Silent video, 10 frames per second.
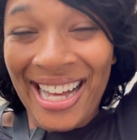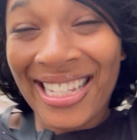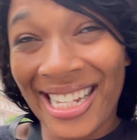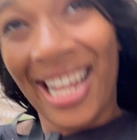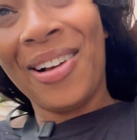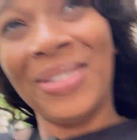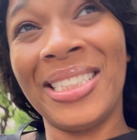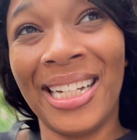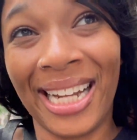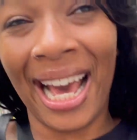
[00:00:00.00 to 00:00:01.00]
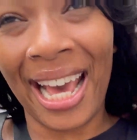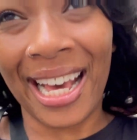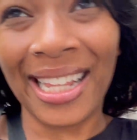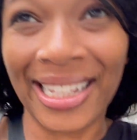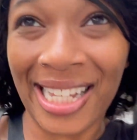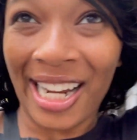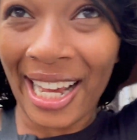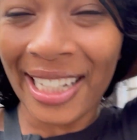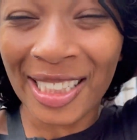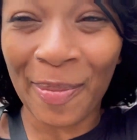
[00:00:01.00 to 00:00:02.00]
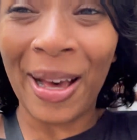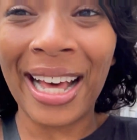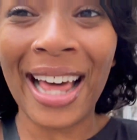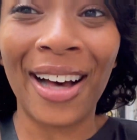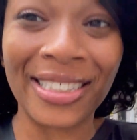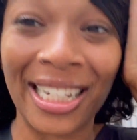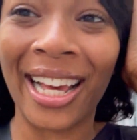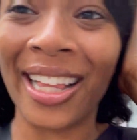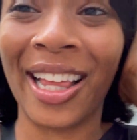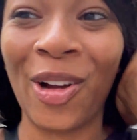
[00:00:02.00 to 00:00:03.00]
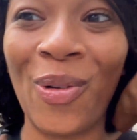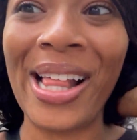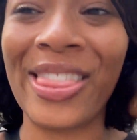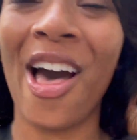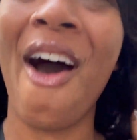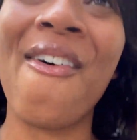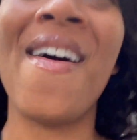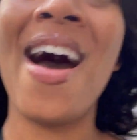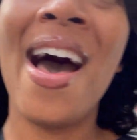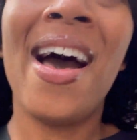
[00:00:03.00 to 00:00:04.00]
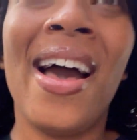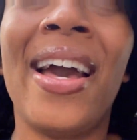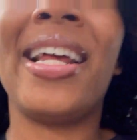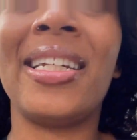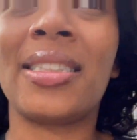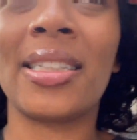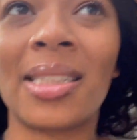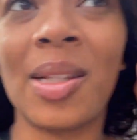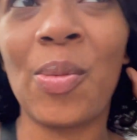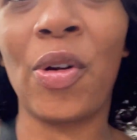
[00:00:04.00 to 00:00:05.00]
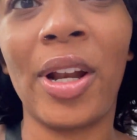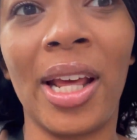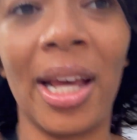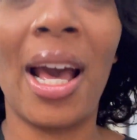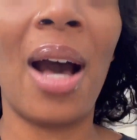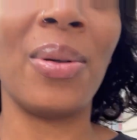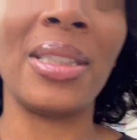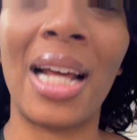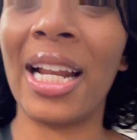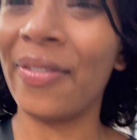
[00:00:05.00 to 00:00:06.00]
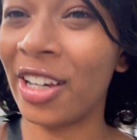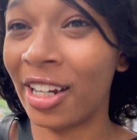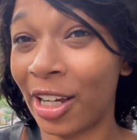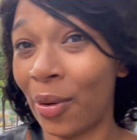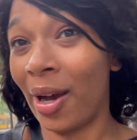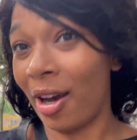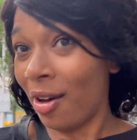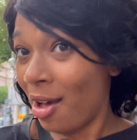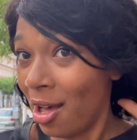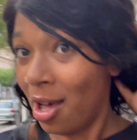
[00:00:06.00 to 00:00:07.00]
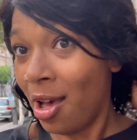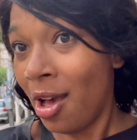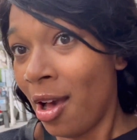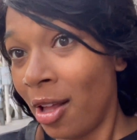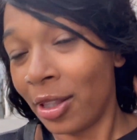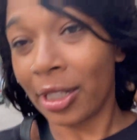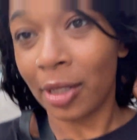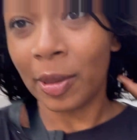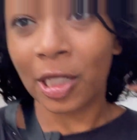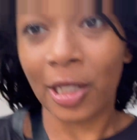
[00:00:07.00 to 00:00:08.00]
tonight was a night, and then tonight is the bathhouse night. Like, what the? It is 6 in the morning. I was not even gonna go out looking a little